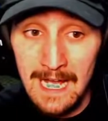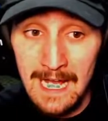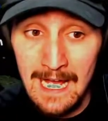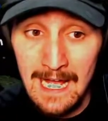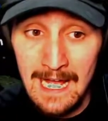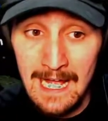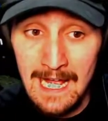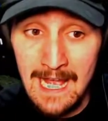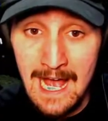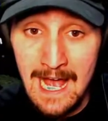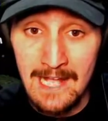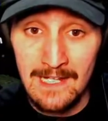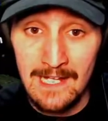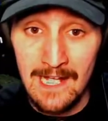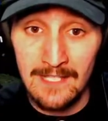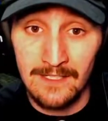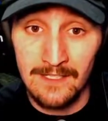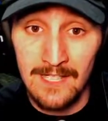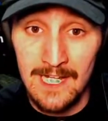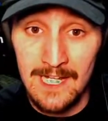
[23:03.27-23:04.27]

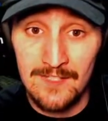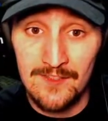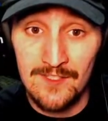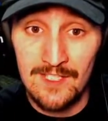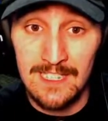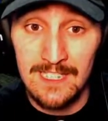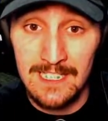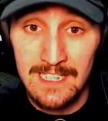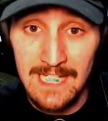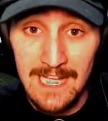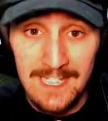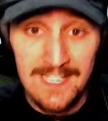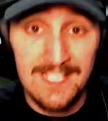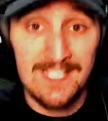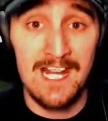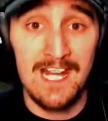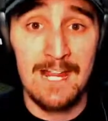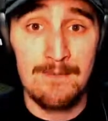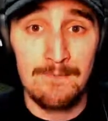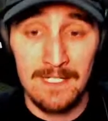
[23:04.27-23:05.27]
I like the
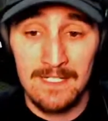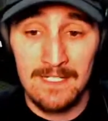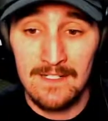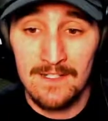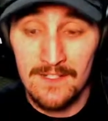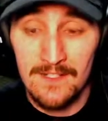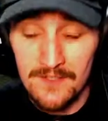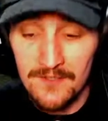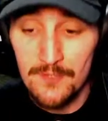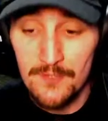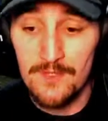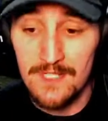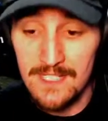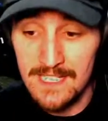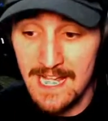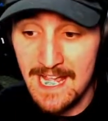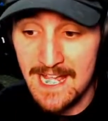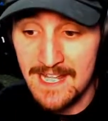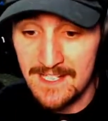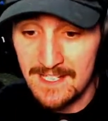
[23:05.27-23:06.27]
excitement and
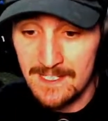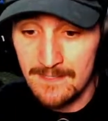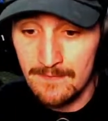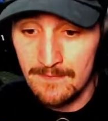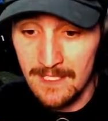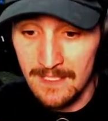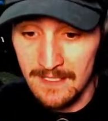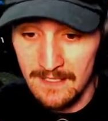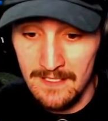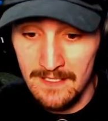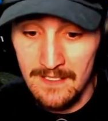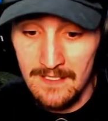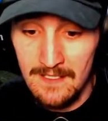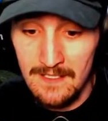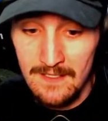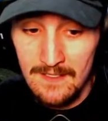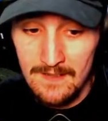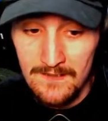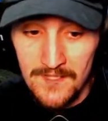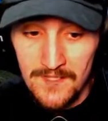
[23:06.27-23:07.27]
enthusiasm and
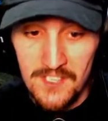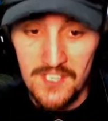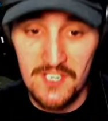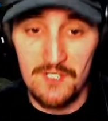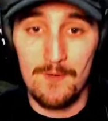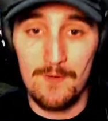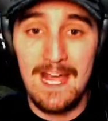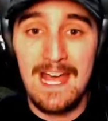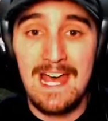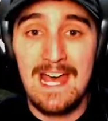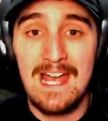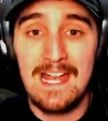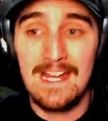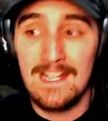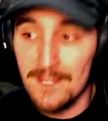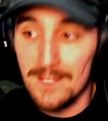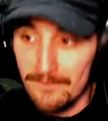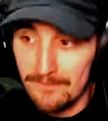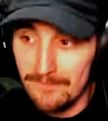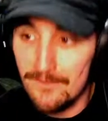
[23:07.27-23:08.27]
the swag
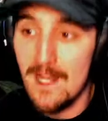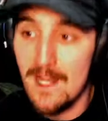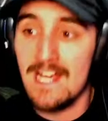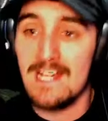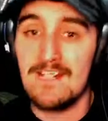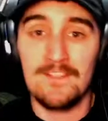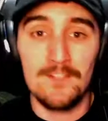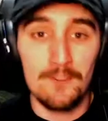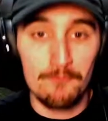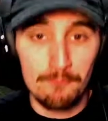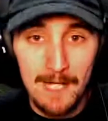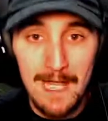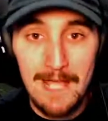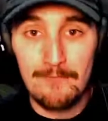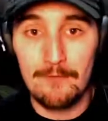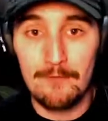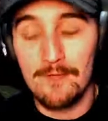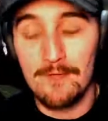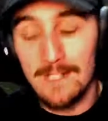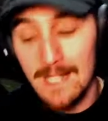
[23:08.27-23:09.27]
and the fight and the
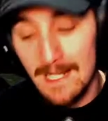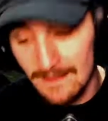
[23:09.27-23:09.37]
rivalry.